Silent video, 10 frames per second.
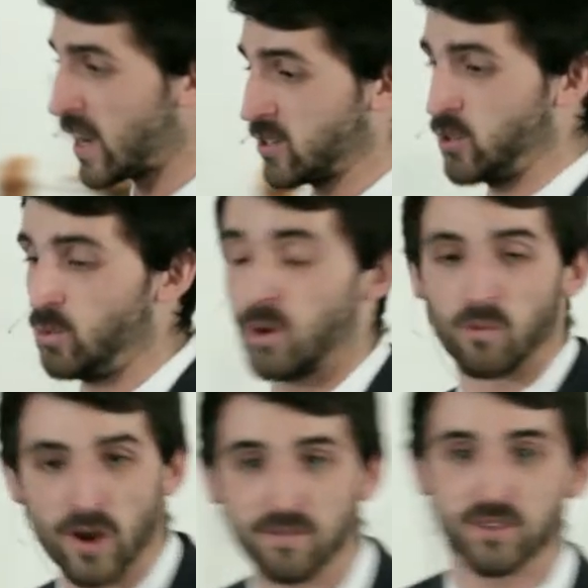asks you what
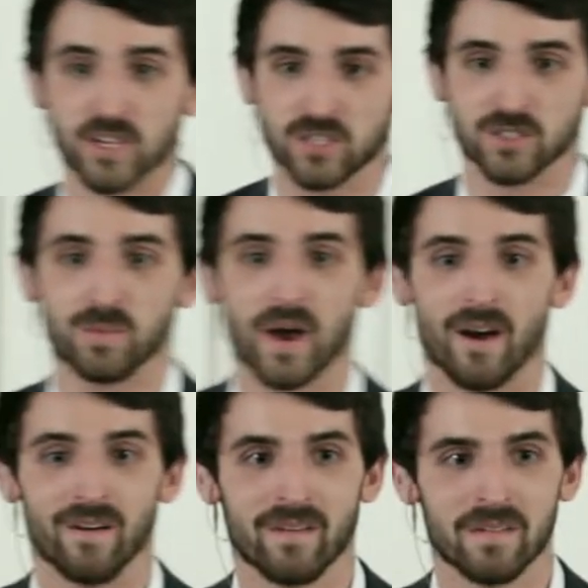Revelation's
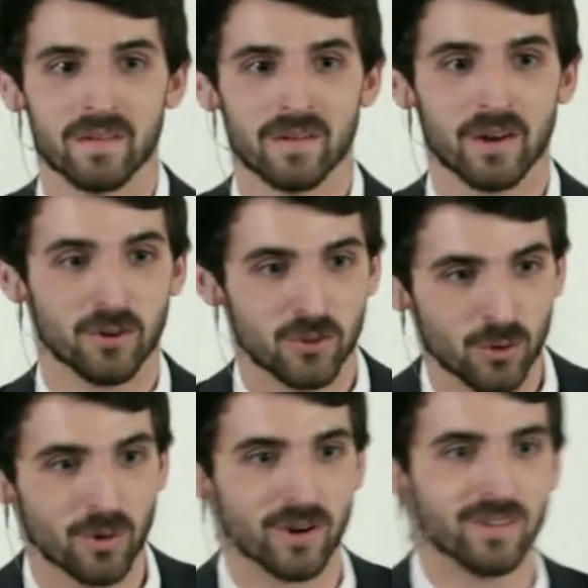about, here are
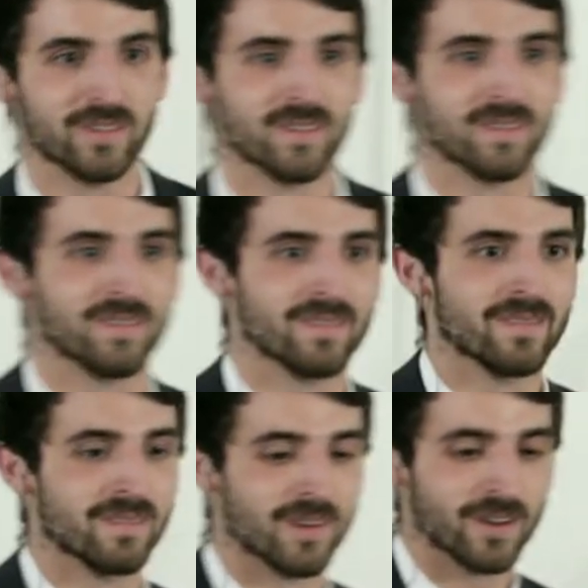two words
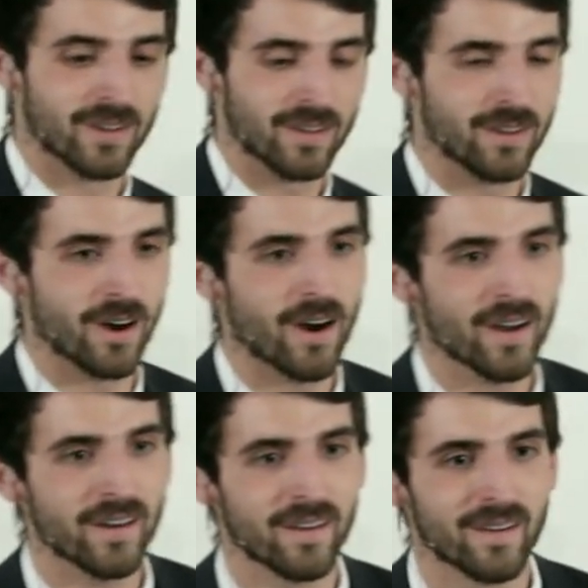
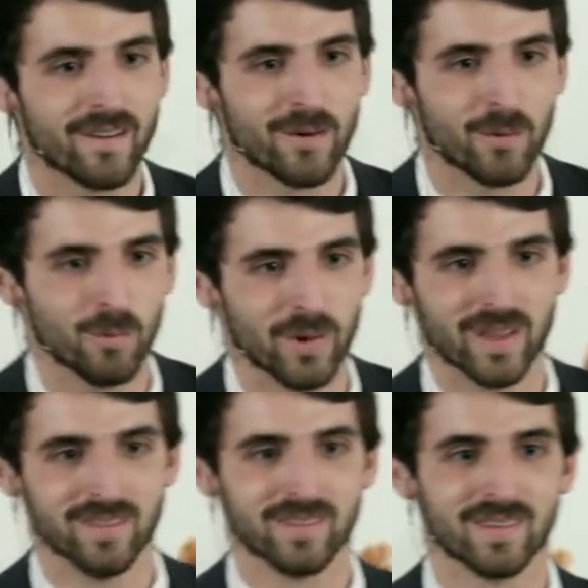God
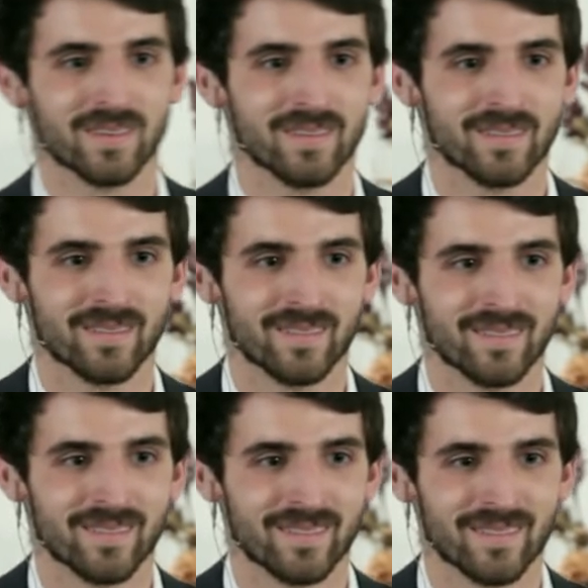wins.
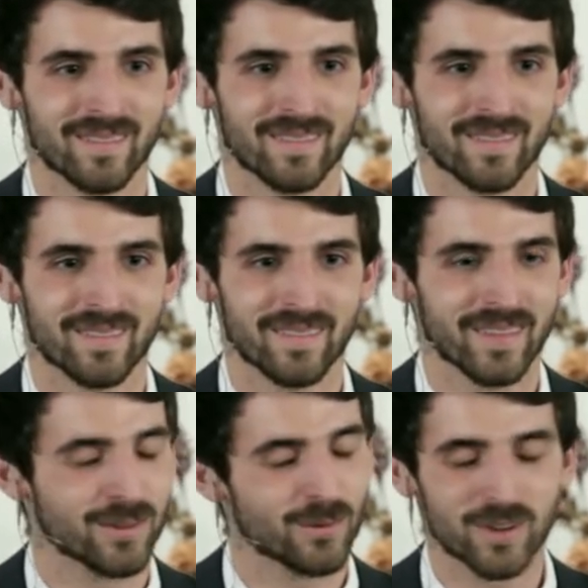
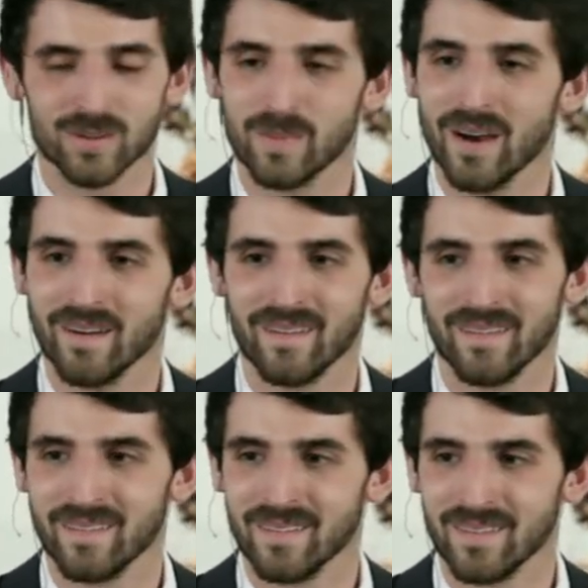That's what it's about.
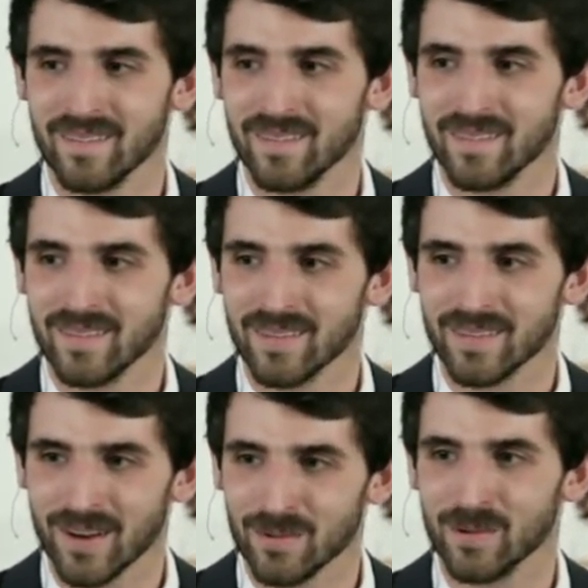
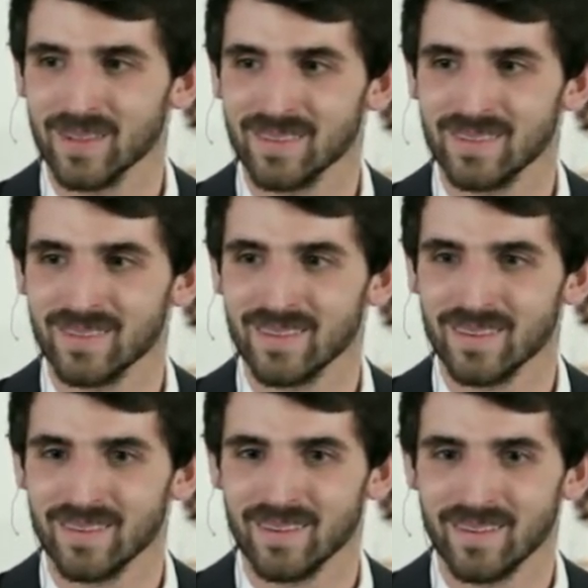God wins.
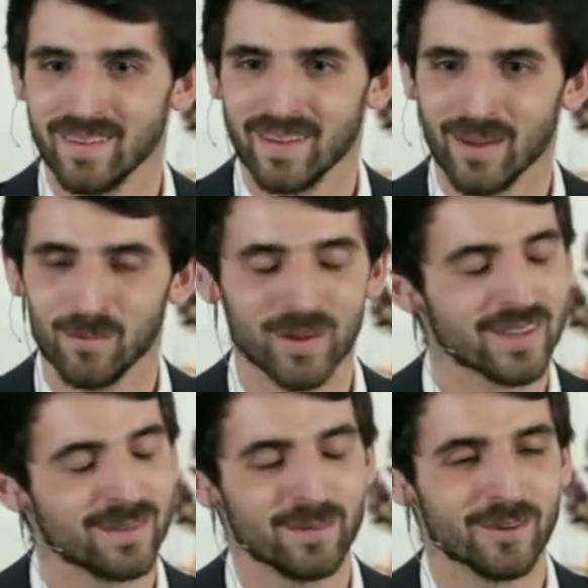And we
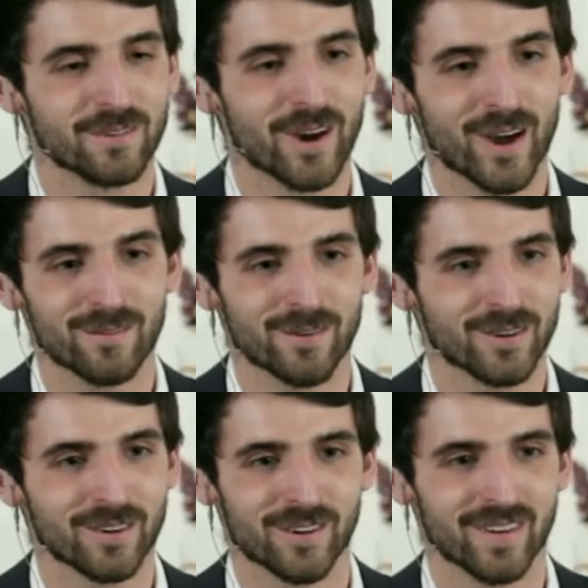get to be of God for
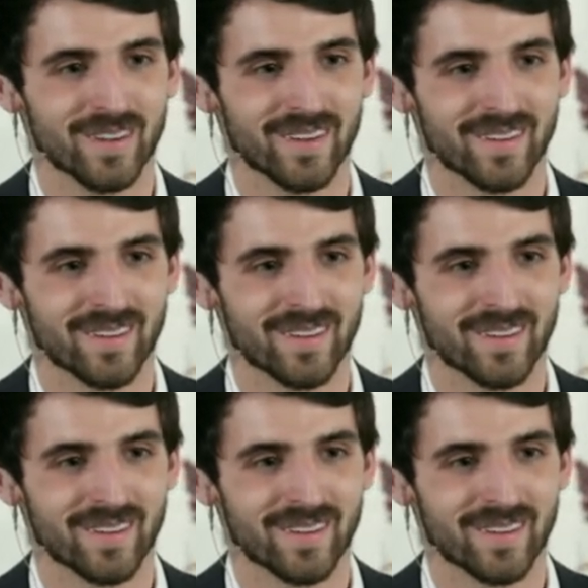eternity.